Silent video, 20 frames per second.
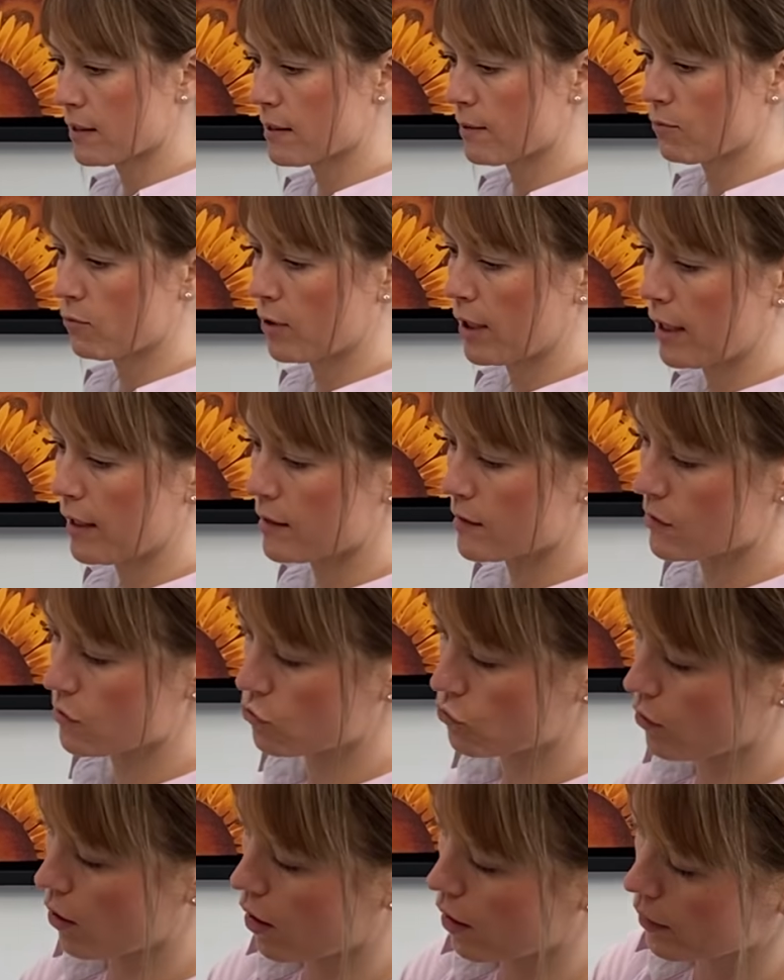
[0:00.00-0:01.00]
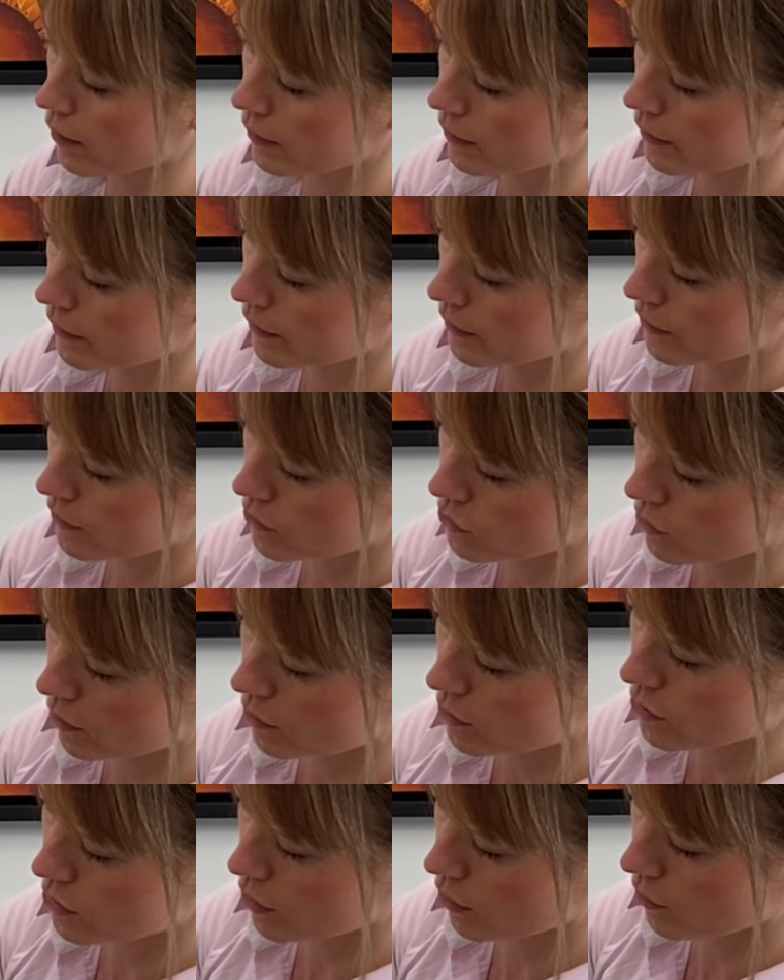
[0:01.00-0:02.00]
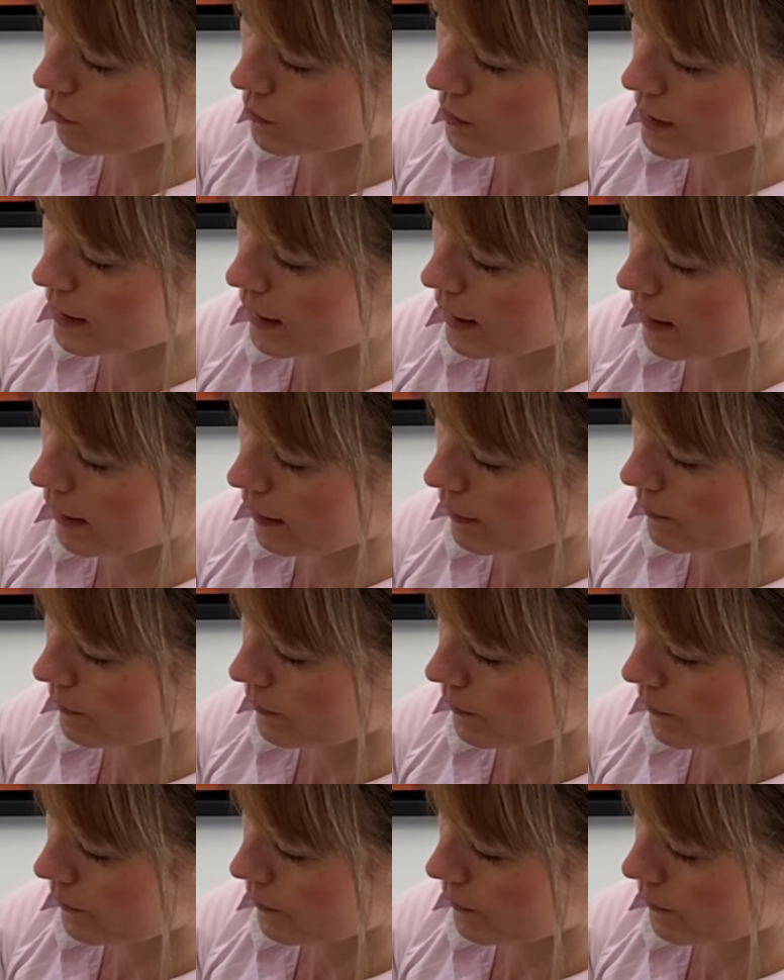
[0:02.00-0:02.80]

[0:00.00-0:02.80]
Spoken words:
some really strong tones here.